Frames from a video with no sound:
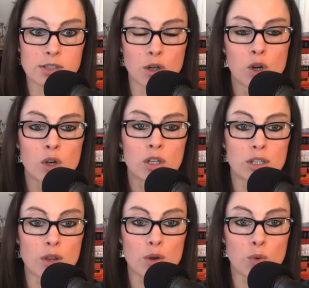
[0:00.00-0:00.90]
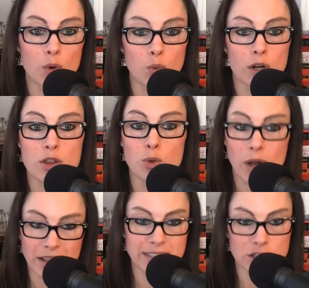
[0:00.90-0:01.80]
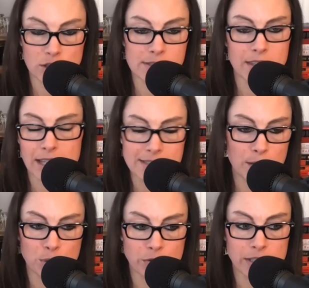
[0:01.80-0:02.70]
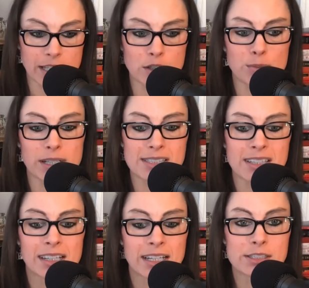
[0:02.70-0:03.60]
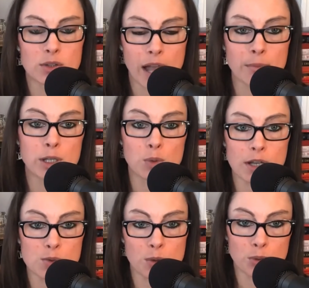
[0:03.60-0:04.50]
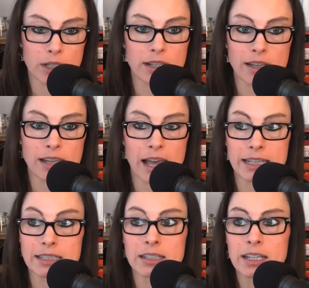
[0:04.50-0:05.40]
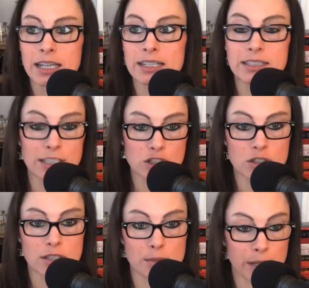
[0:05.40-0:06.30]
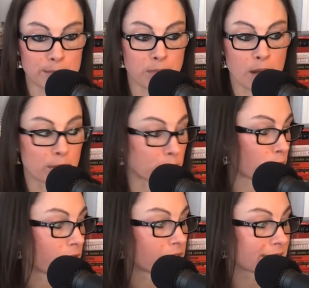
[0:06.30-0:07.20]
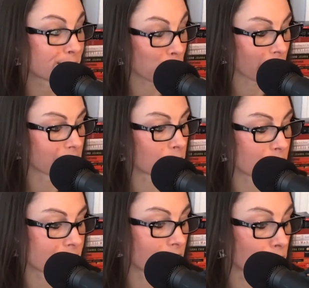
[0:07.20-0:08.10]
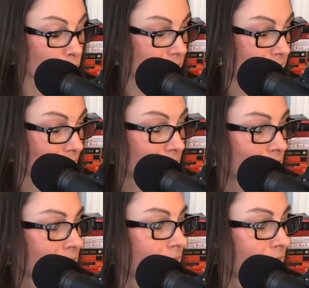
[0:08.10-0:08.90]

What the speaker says: So what are the well additions, and that's not perfect either, but it's how many wells we're bringing online, and in addition to the big public private split that we see on the rig side.